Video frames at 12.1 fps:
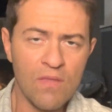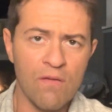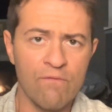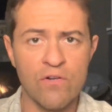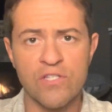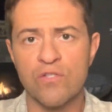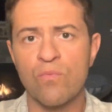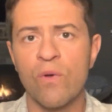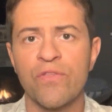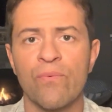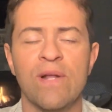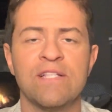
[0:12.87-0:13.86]
versus
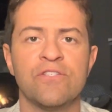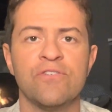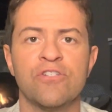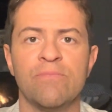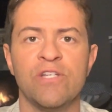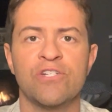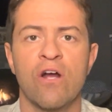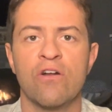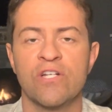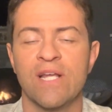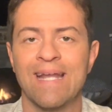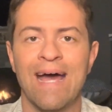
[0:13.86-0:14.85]
what the rents you should be
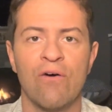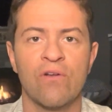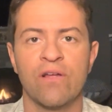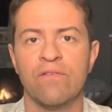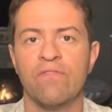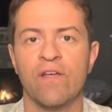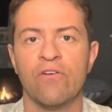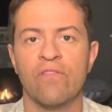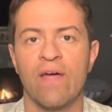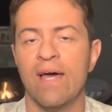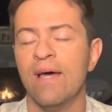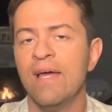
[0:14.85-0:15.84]
charging and how to configure
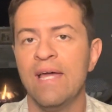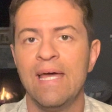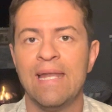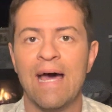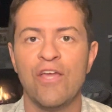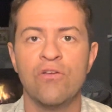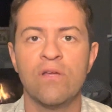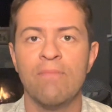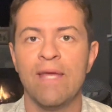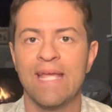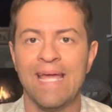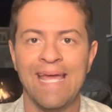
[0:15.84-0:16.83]
that, and how you can
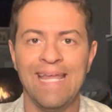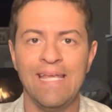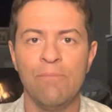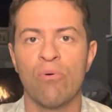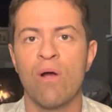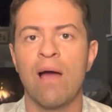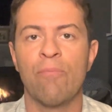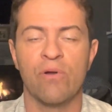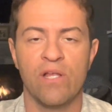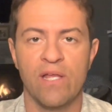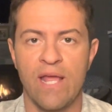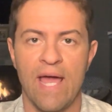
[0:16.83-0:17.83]
make any
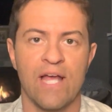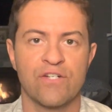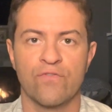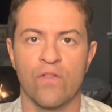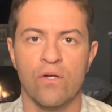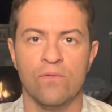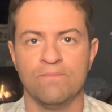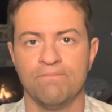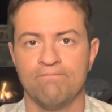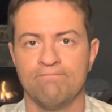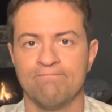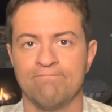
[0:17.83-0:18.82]
property cash flow.
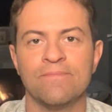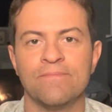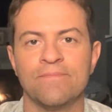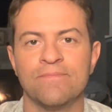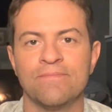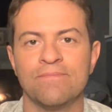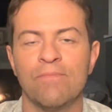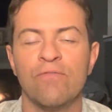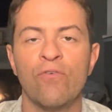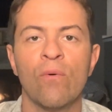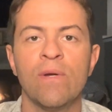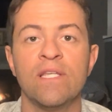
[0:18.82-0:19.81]

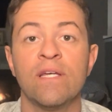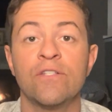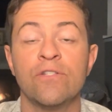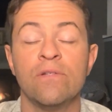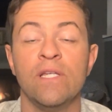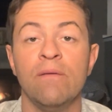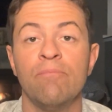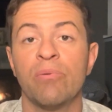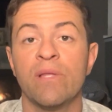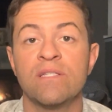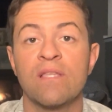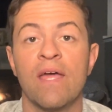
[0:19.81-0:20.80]
Before we dig too deep,
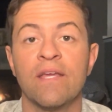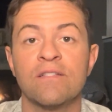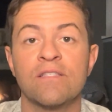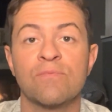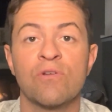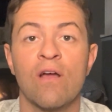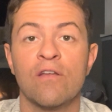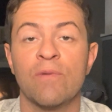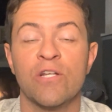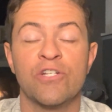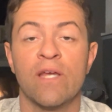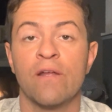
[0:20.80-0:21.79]
please like and subscribe to
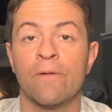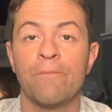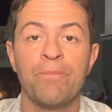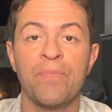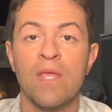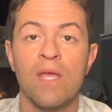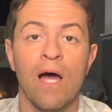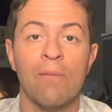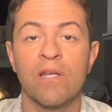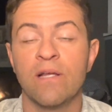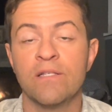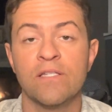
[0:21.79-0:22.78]
my channel. I'm
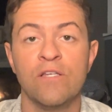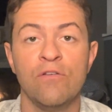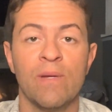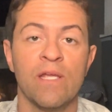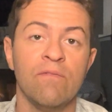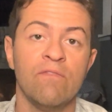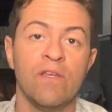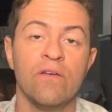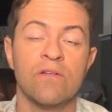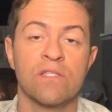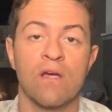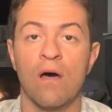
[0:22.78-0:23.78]
going to continue making
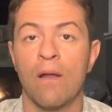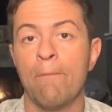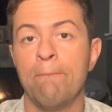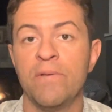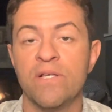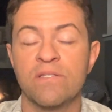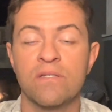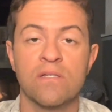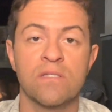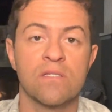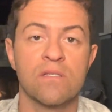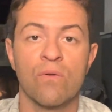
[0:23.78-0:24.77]
videos on
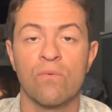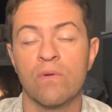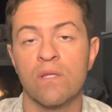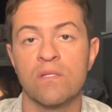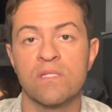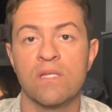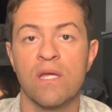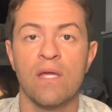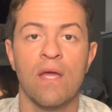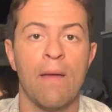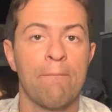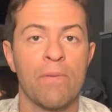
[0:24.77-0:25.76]
business, real
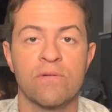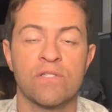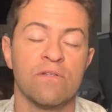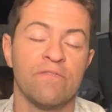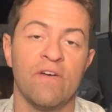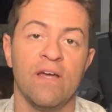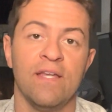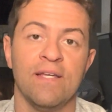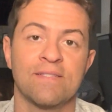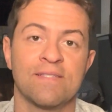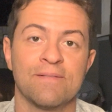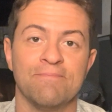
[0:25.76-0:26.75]
estate, and personal
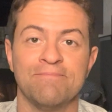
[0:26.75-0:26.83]
finance.